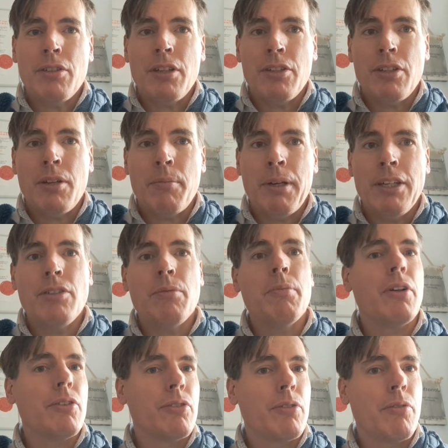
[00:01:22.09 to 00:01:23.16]
as I mentioned,
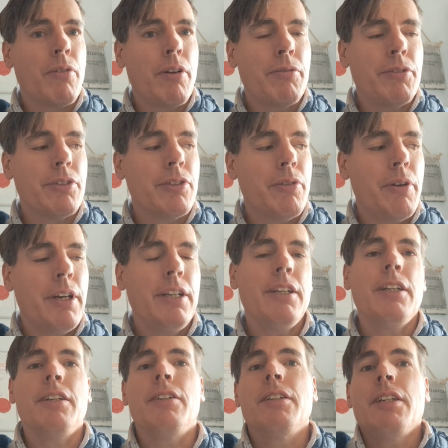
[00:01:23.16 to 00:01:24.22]
but also rougher terrain
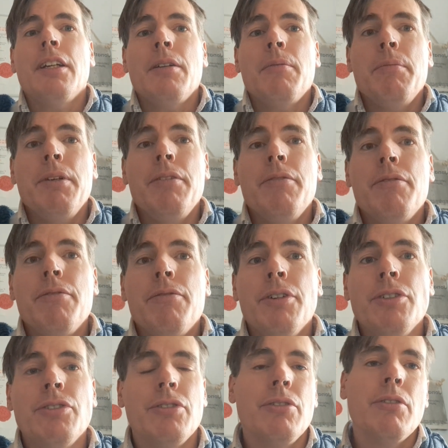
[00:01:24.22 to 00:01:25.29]
that can be
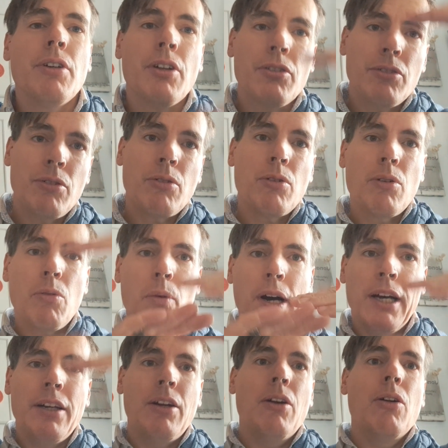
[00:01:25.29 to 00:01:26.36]
functional and also
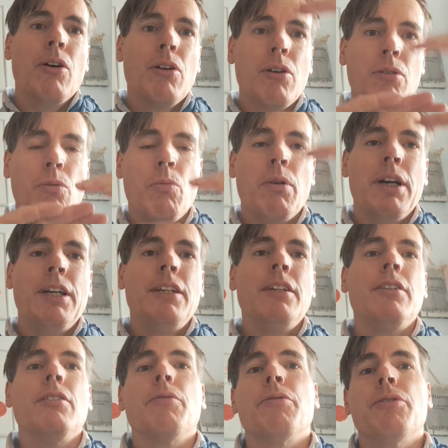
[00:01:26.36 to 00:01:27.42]
quite a long
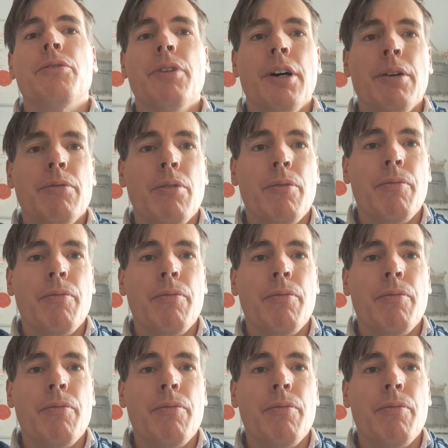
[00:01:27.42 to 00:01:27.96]
way of travel.